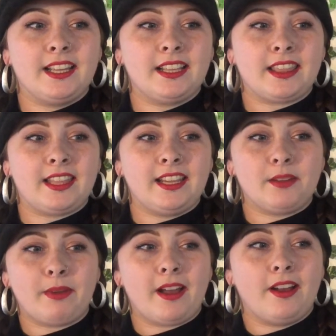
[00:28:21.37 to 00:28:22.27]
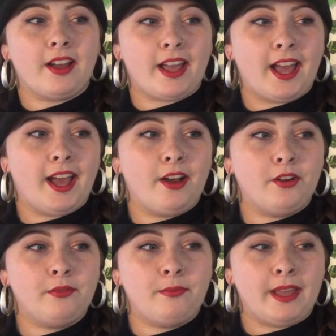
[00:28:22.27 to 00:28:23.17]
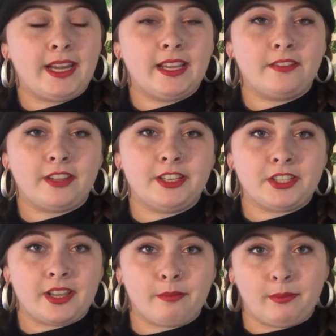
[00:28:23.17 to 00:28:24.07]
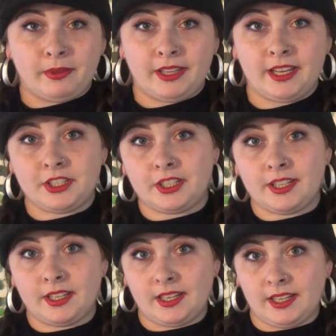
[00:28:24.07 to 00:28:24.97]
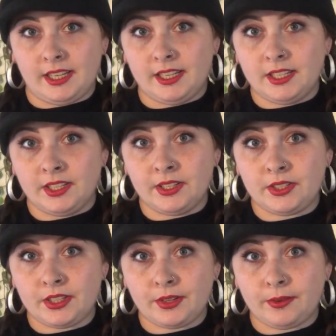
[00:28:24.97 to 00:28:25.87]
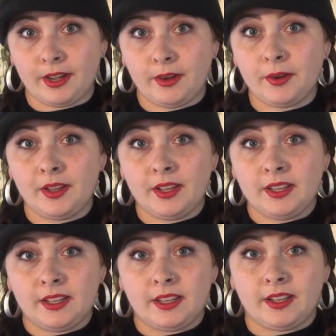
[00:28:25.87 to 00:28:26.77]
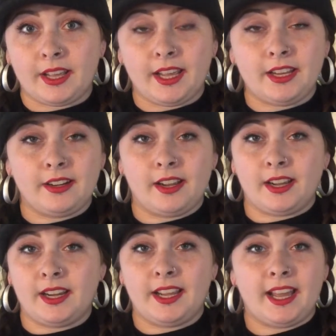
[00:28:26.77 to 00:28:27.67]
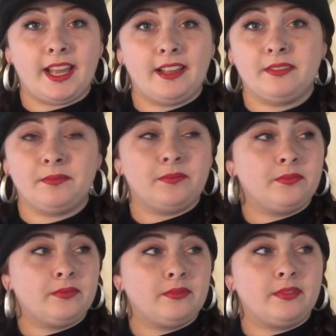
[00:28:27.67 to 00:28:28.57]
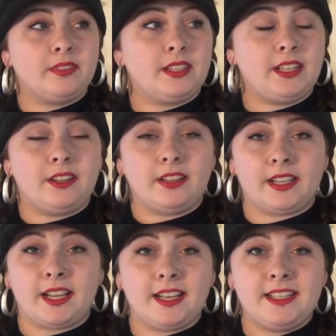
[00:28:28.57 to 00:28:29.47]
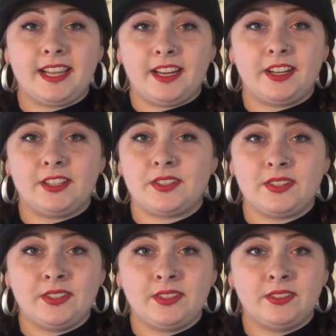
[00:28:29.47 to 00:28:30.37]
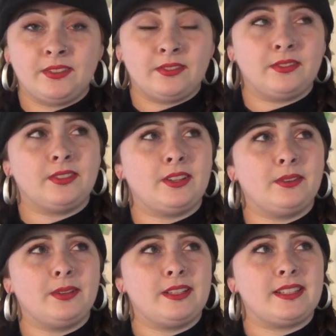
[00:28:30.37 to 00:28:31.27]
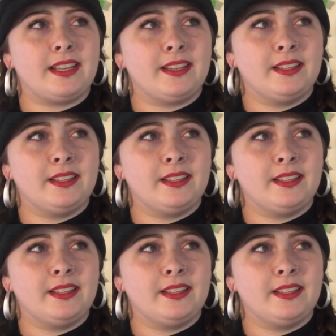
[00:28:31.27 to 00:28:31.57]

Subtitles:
Think about how many of each type of plant you're going to need to grow. Okay, you're not going to get, like a container's, what is it?